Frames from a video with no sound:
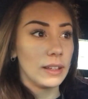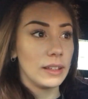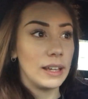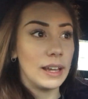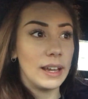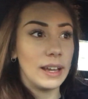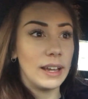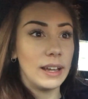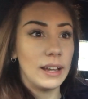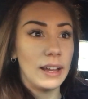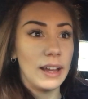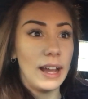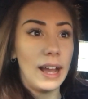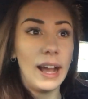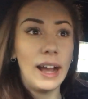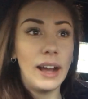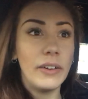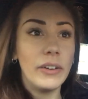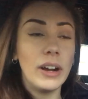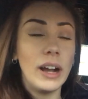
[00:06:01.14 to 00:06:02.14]
Yeah,
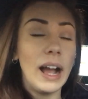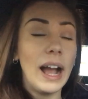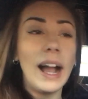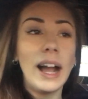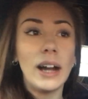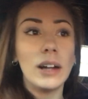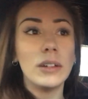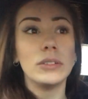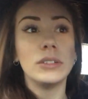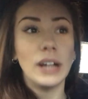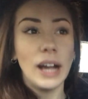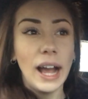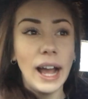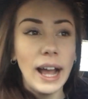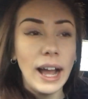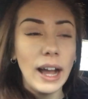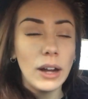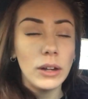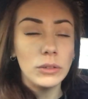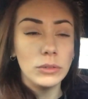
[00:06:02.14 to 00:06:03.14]
how
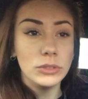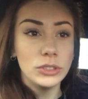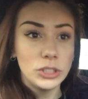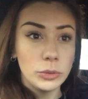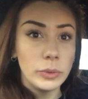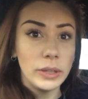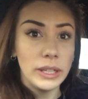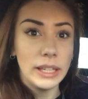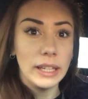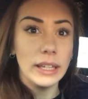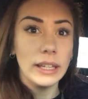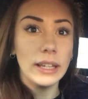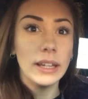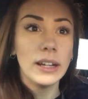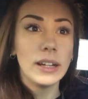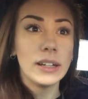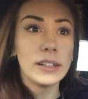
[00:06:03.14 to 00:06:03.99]
do we